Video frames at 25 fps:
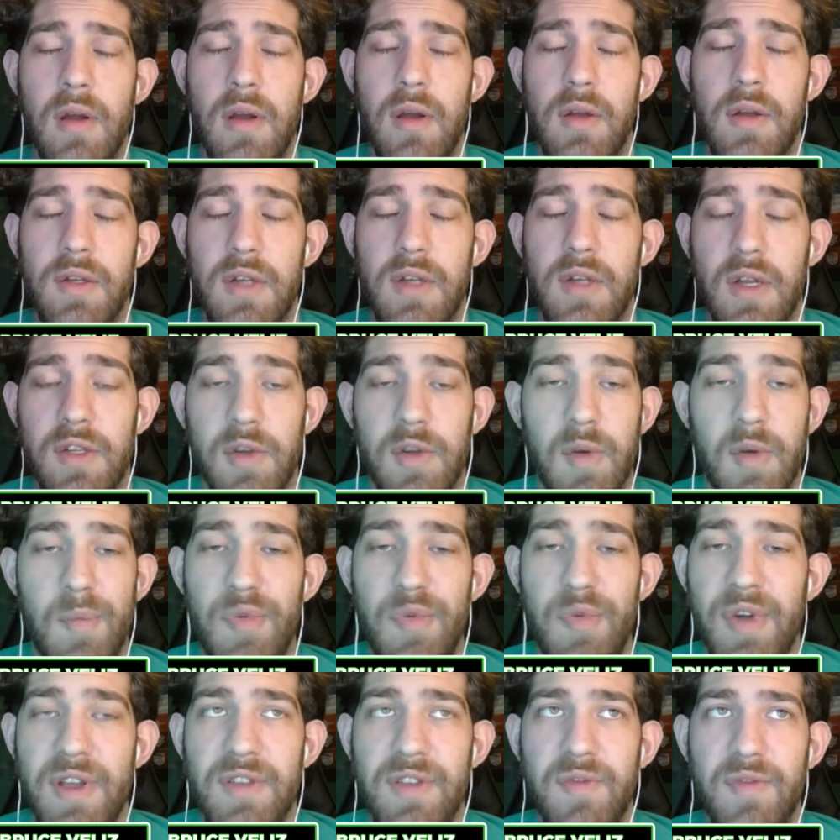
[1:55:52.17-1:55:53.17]
Saw some good
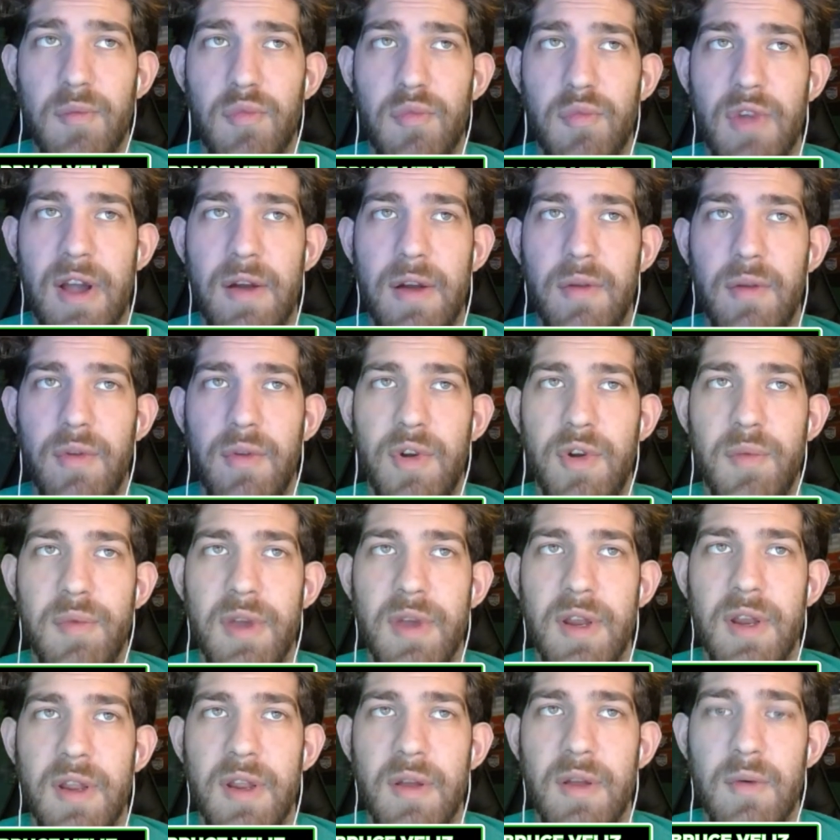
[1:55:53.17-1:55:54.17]
plays from Brown a little
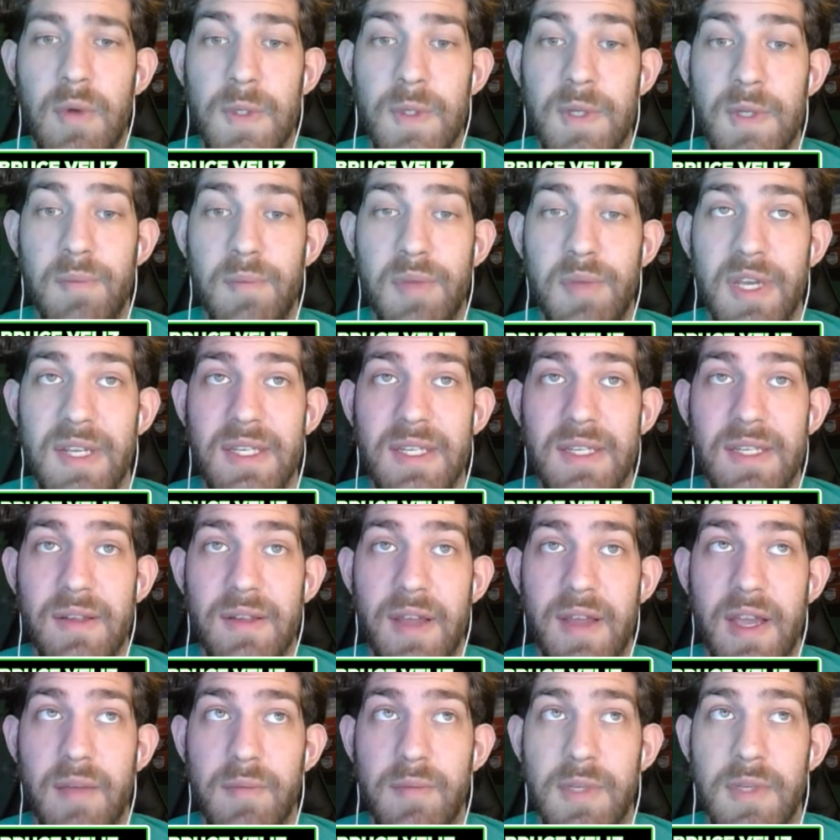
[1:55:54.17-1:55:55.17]
bit. On some big
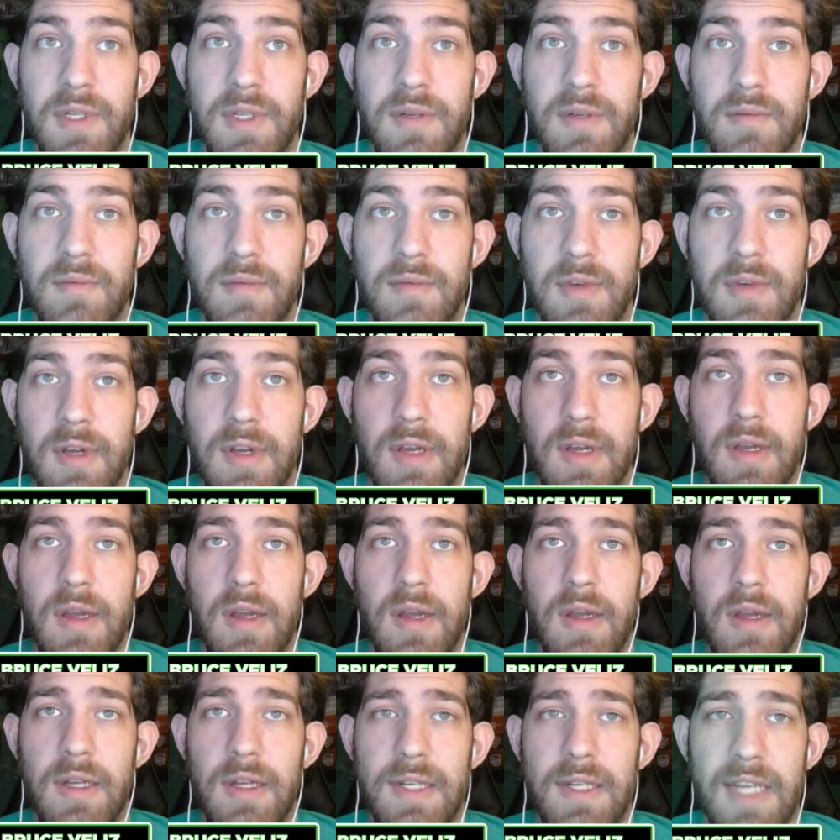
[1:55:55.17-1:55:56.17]
slams.
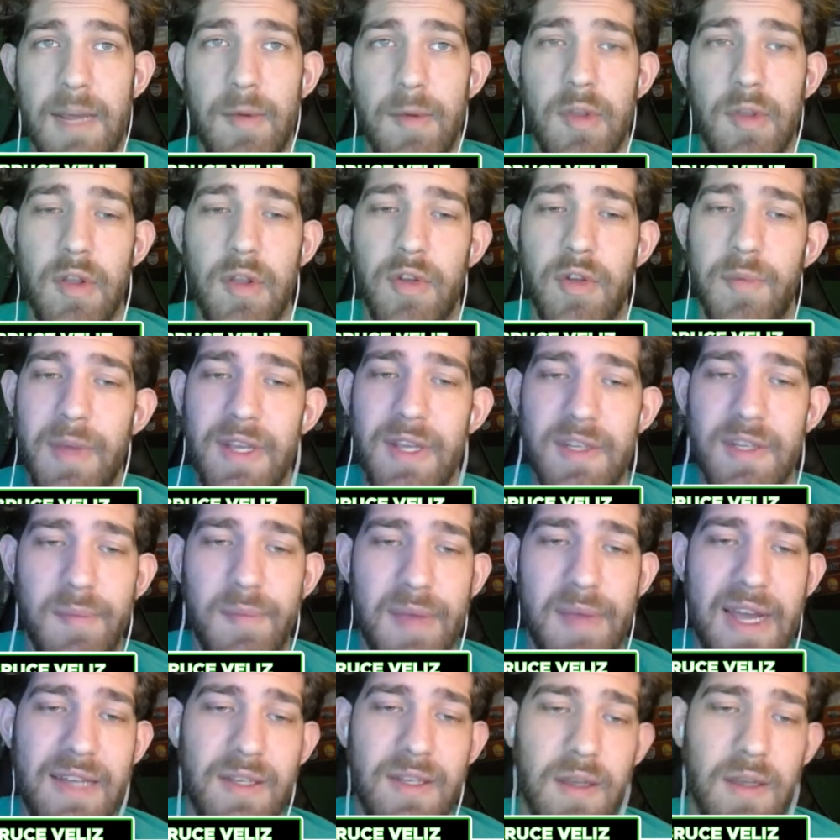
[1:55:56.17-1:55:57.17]
As Damian Lillard makes a
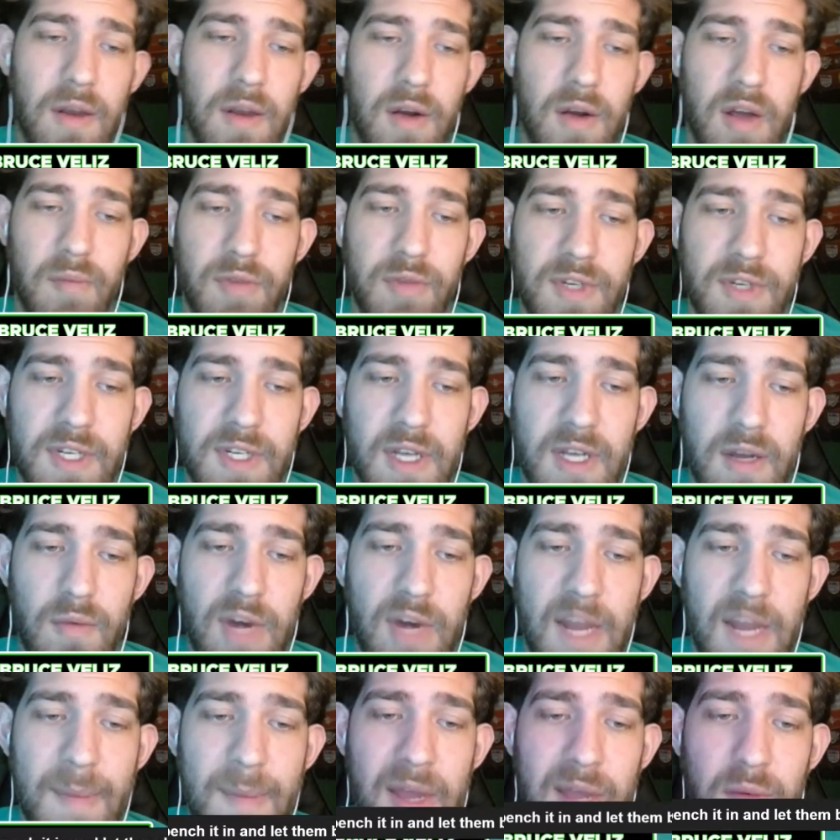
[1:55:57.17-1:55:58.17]
basket on Brissett.
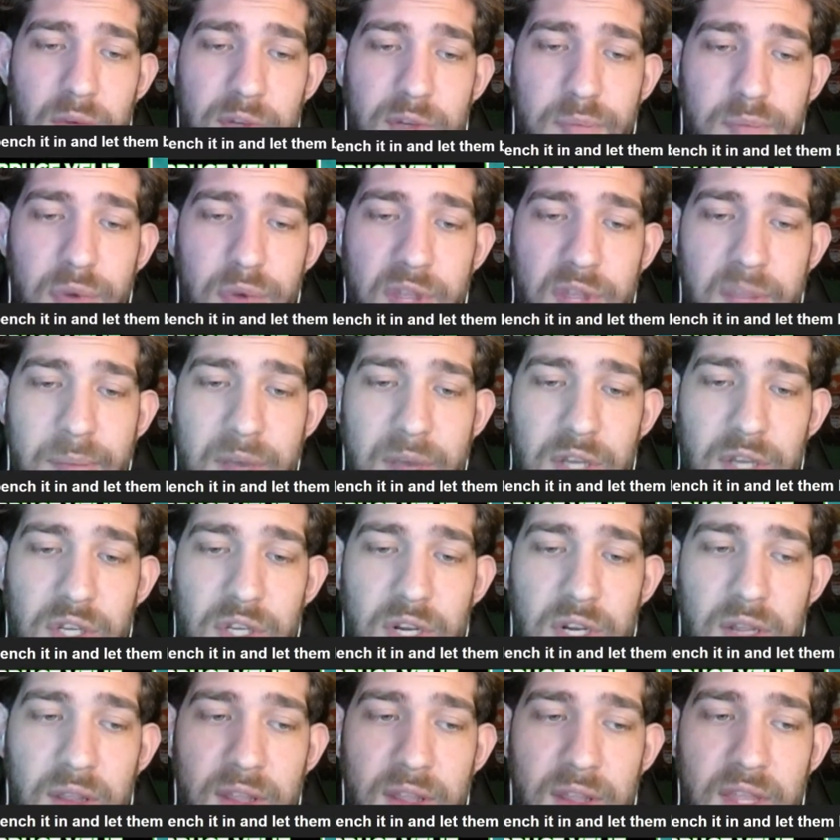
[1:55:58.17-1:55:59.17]
What I meant was put the bench
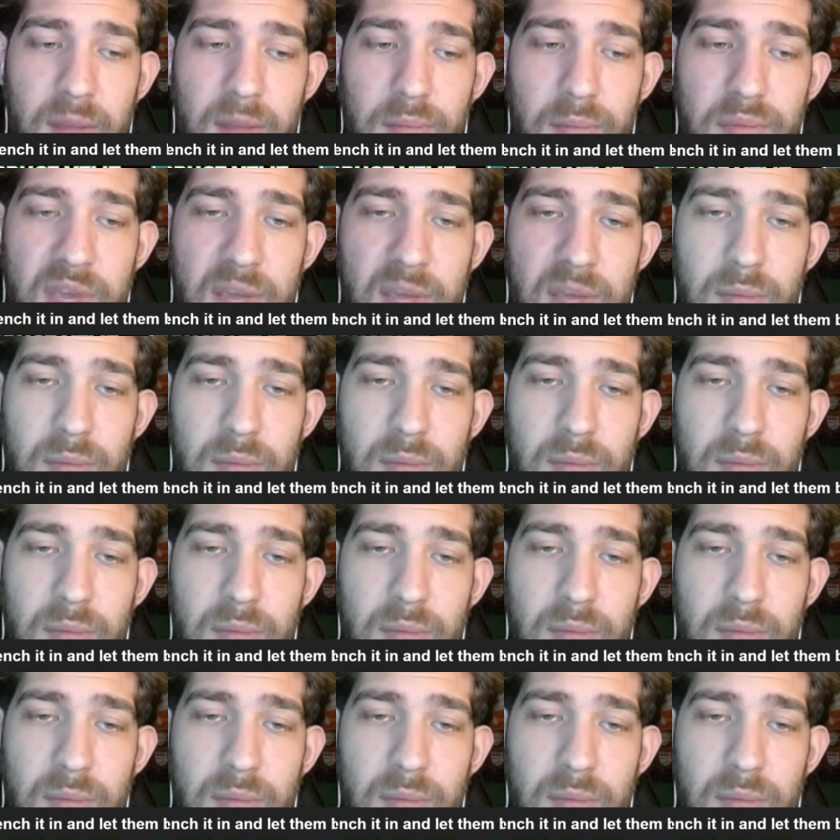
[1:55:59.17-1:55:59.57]
in and let them beat